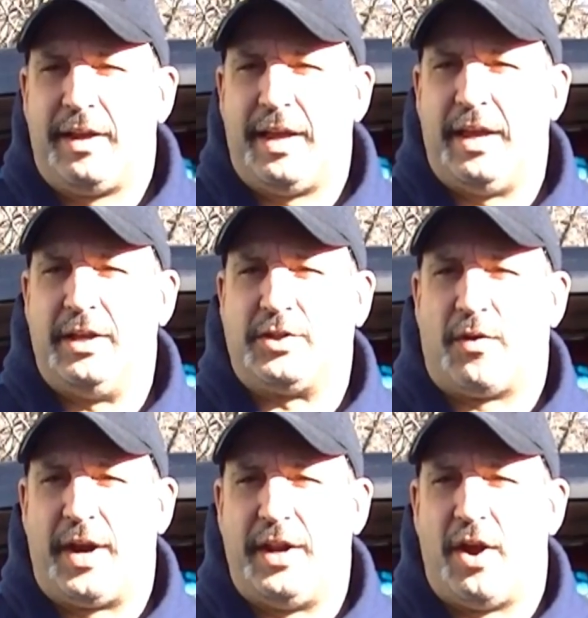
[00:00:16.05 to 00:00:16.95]
is our
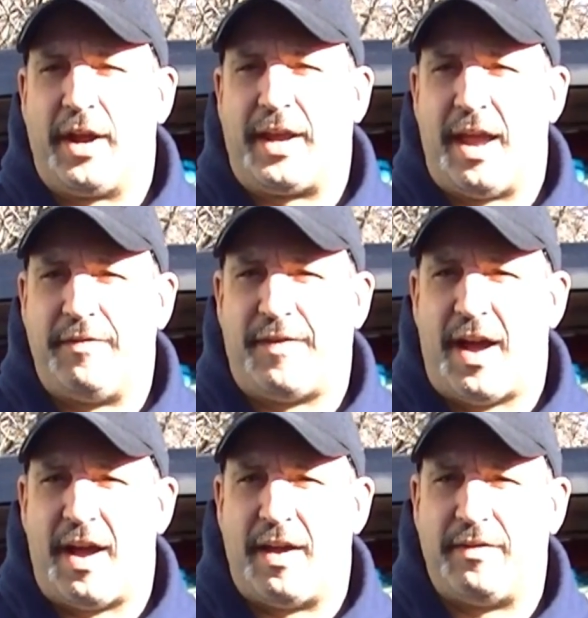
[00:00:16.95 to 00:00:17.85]

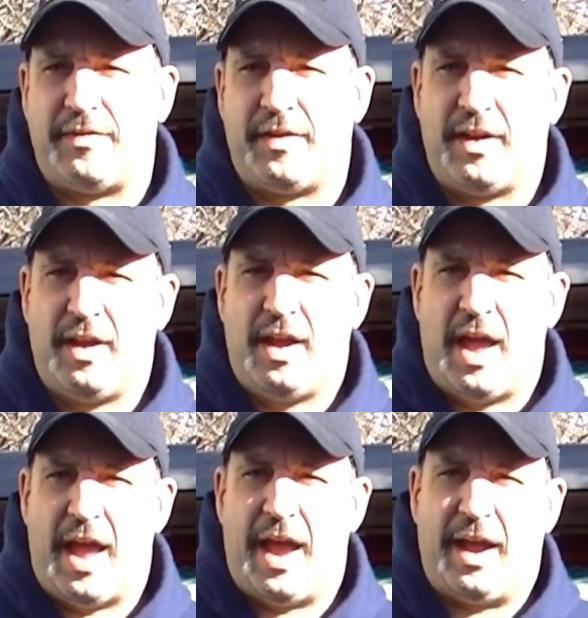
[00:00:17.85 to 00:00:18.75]
89K5
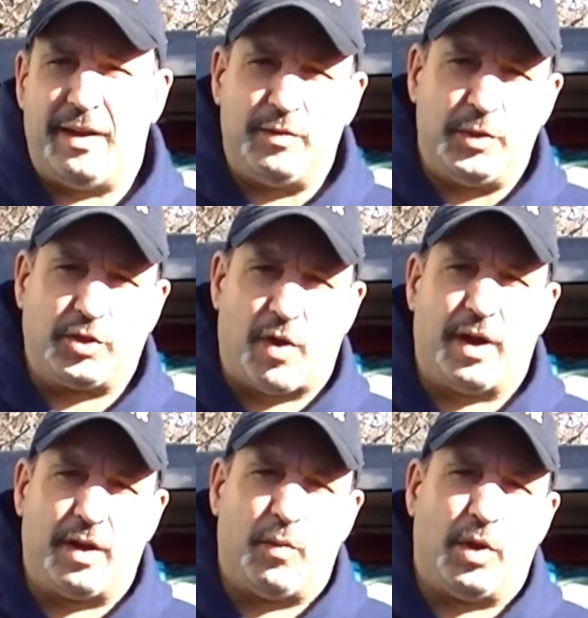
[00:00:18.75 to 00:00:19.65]
and we
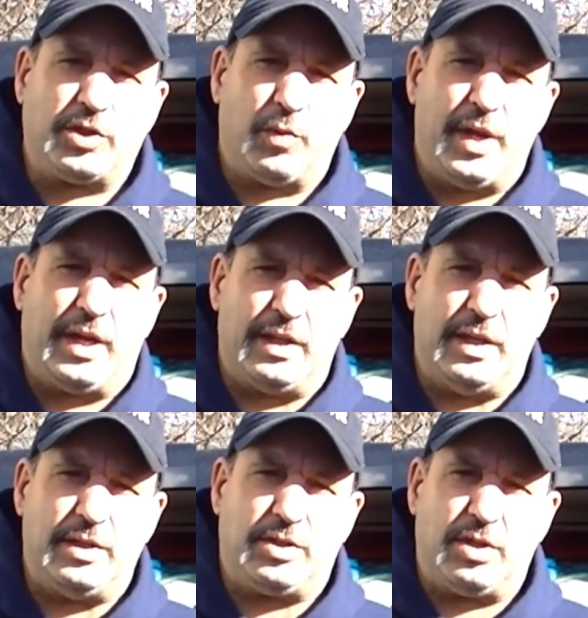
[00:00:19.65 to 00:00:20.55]
try to once a week at
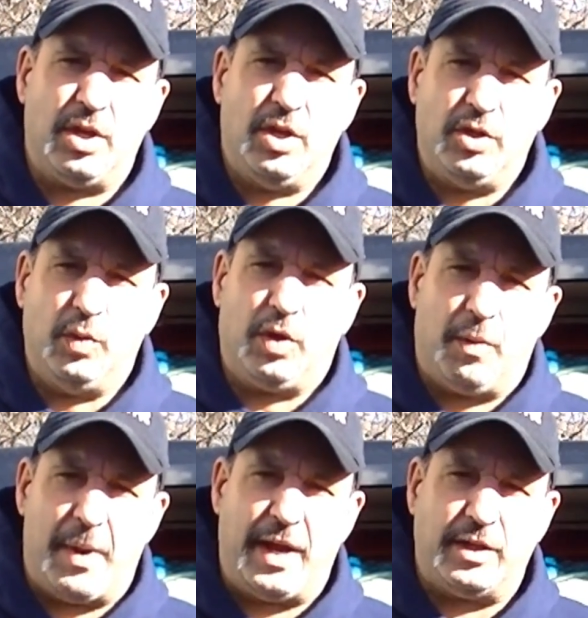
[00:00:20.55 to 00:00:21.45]
least do a little
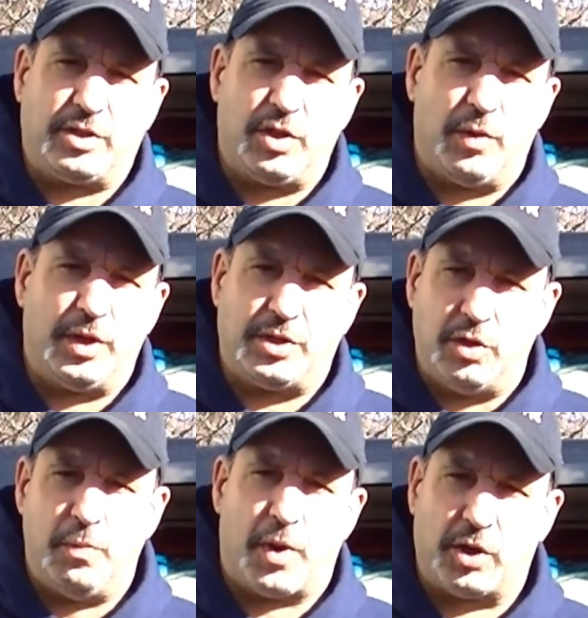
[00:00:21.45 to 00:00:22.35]
maintenance to it. It's a
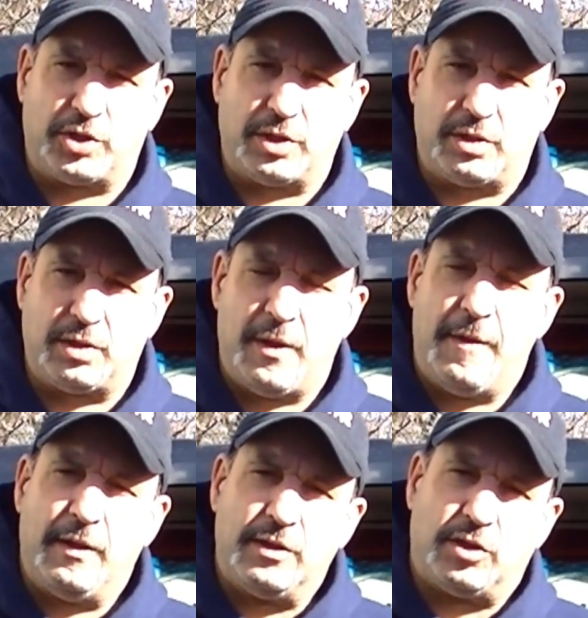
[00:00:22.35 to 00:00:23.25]
new purchase.
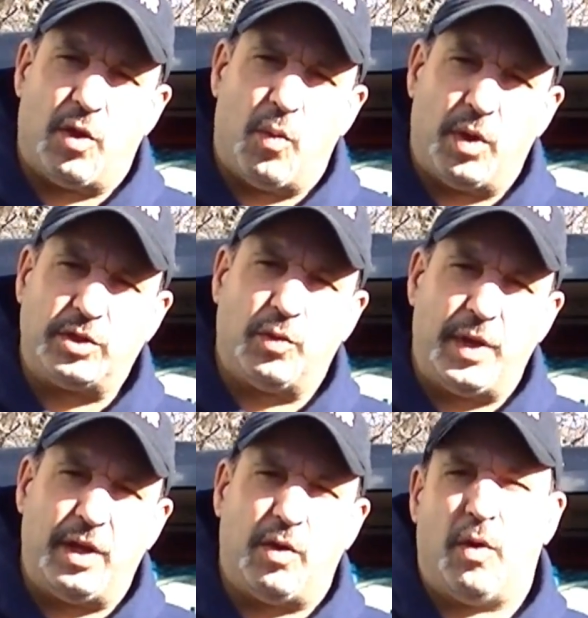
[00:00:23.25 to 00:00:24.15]
So once a
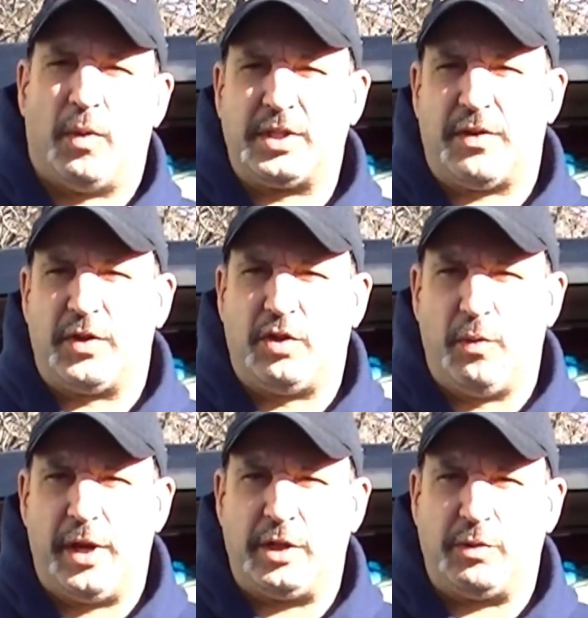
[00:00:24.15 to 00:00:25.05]
week or once every two
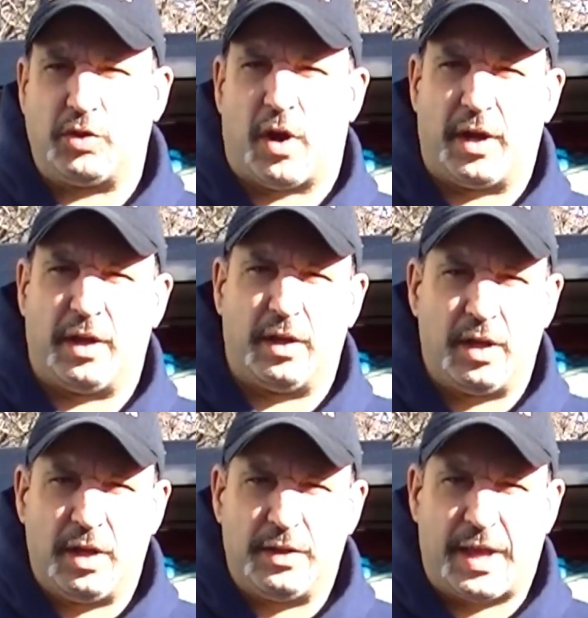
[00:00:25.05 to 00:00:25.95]
weeks we try
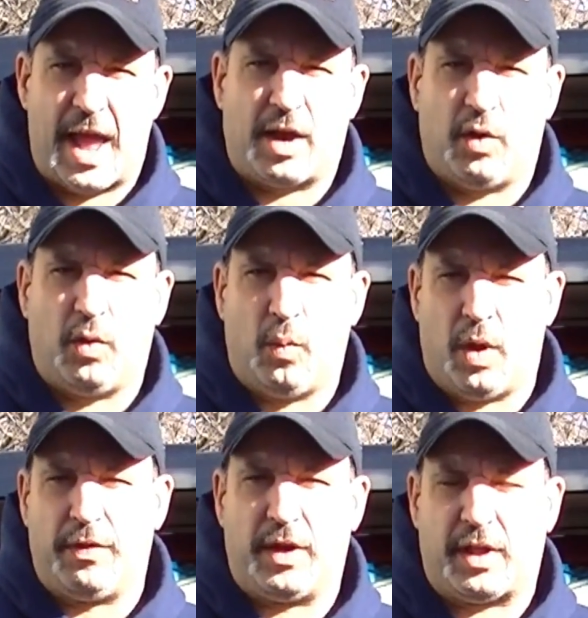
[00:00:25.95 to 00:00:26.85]
to tackle
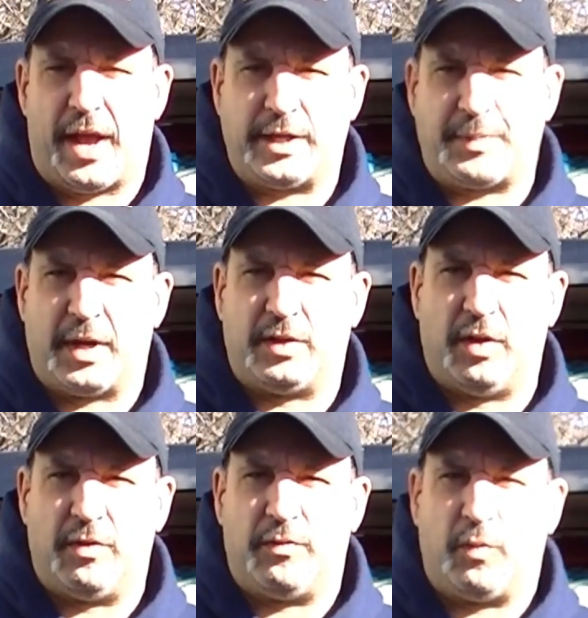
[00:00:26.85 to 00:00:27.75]
one little aspect
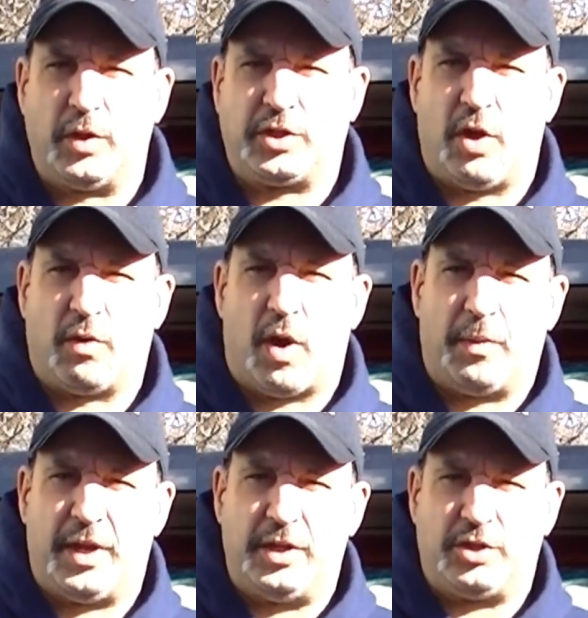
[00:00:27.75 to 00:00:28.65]
of what's going on
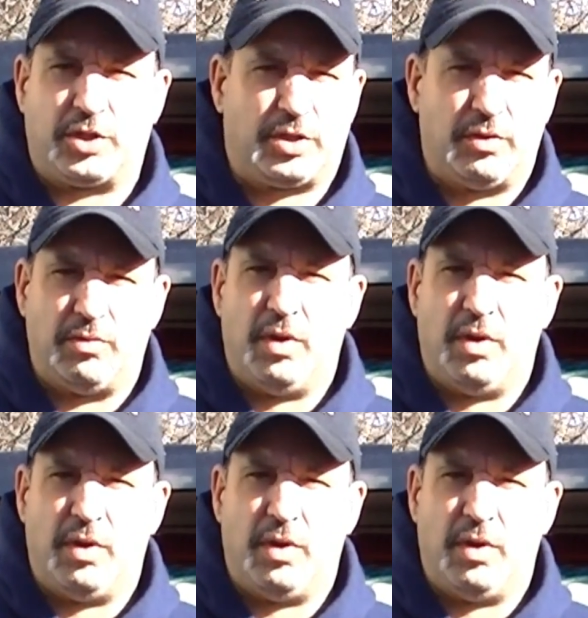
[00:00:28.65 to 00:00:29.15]
with it just to,